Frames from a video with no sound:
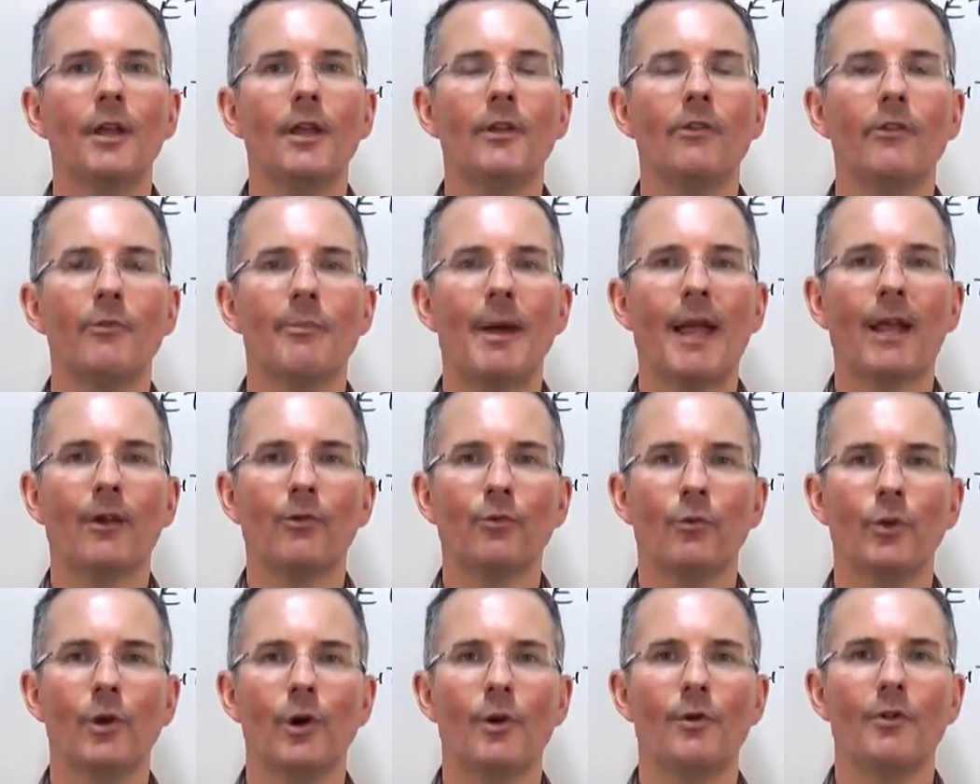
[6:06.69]
is the
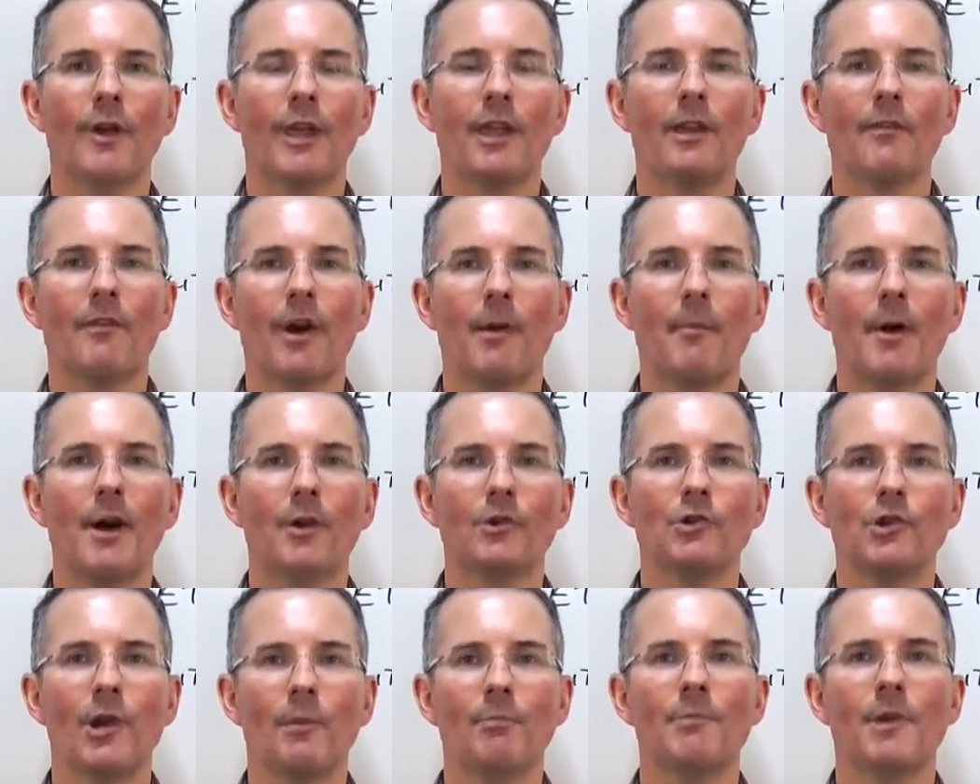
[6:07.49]
banks will go, thank you very
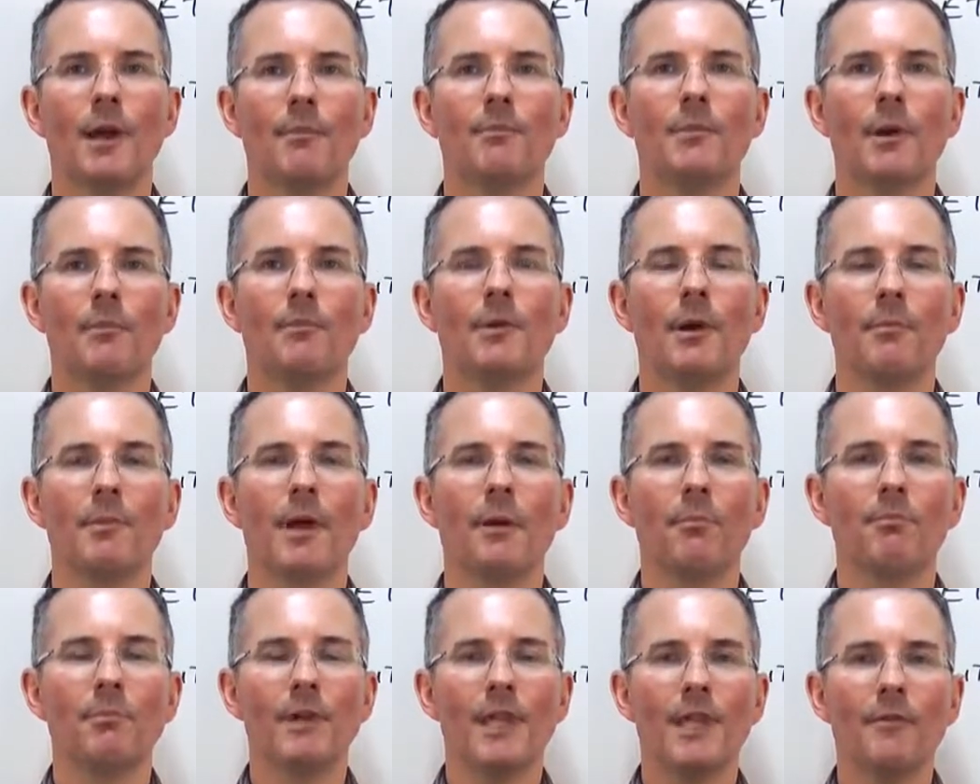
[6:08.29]
much, yum, yum, yum, yum,
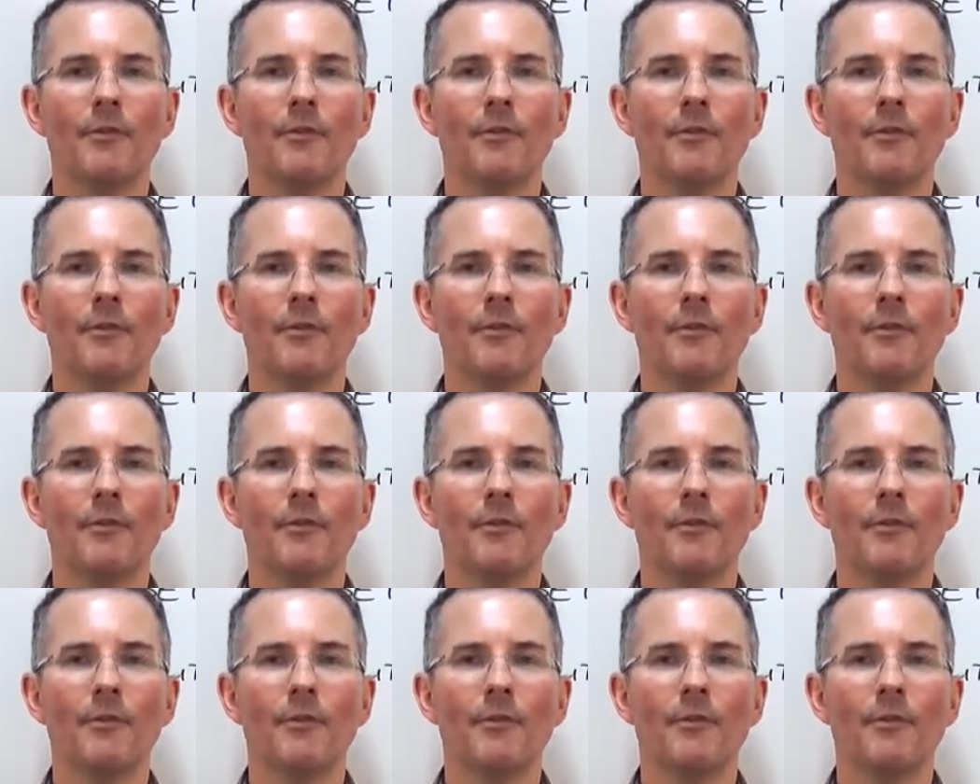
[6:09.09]
yum,